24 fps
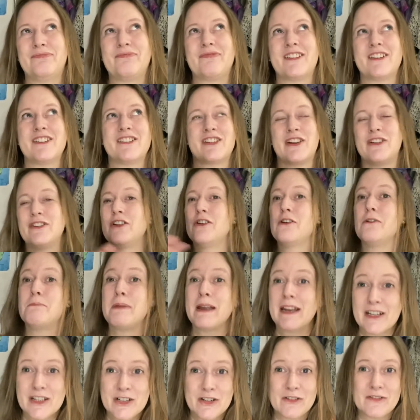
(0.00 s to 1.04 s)
show you a
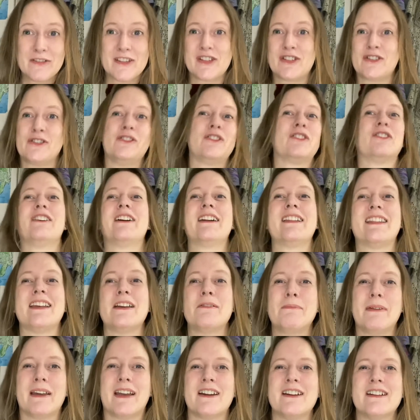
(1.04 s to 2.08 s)
picture of the shawl or anything,
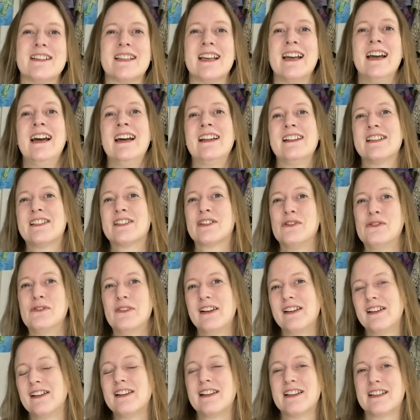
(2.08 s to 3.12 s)
because
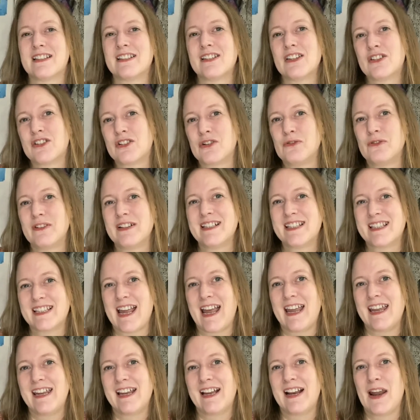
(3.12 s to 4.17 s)
the Shawl and
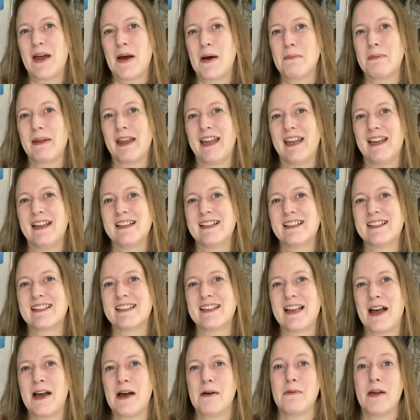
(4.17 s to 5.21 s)
Skein Club is
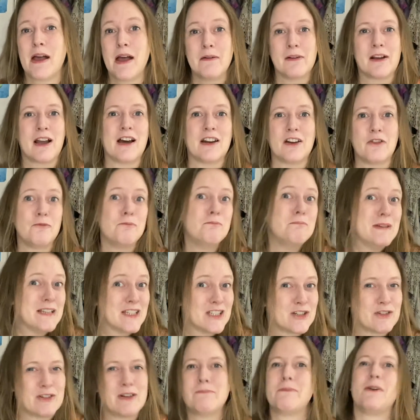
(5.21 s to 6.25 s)
a kind of
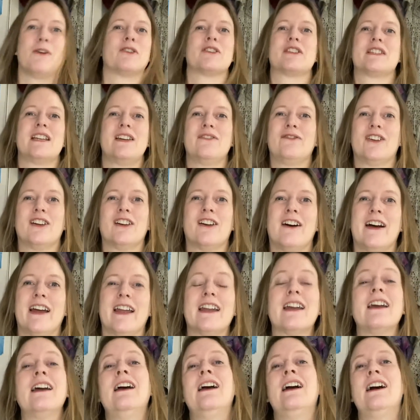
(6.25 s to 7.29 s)
mystery box, if you like.
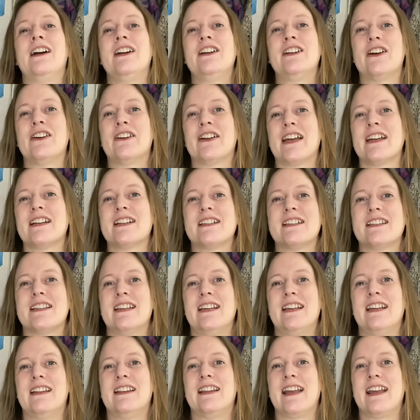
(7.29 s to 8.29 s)
You don't get to see the